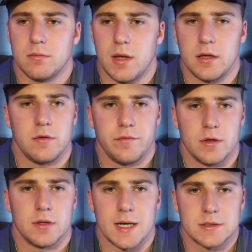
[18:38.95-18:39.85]
make you
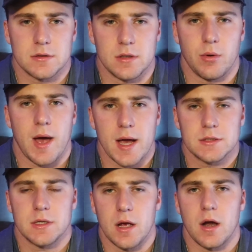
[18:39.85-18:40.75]
feel lesser than you
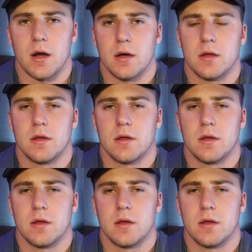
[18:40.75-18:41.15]
actually are.